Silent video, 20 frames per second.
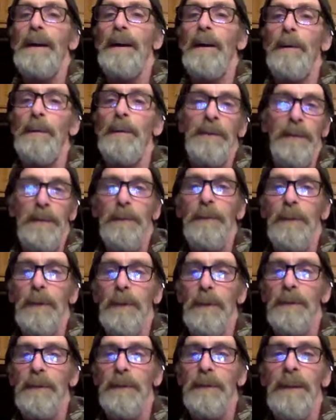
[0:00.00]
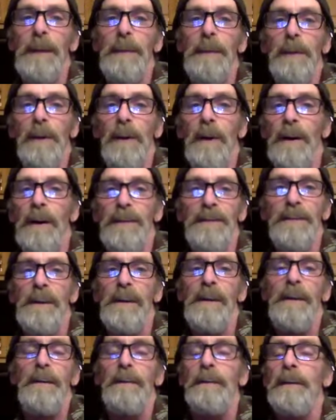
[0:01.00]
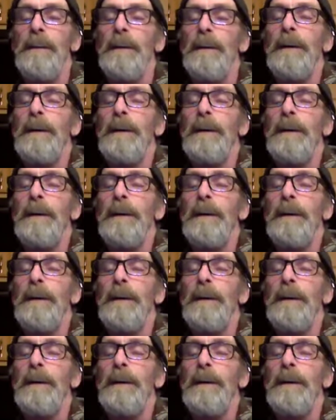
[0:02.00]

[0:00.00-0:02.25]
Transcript: helped with keeping costs down.